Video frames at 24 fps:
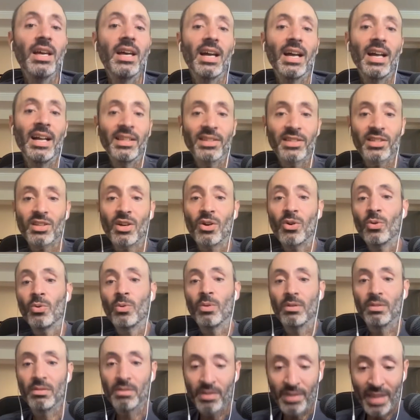And so
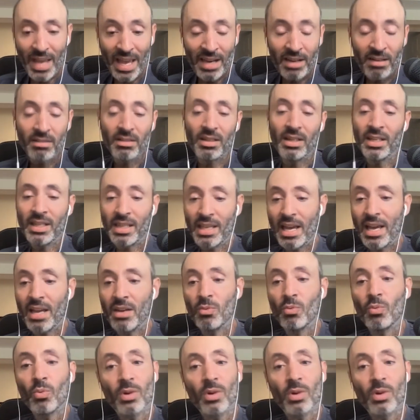then again,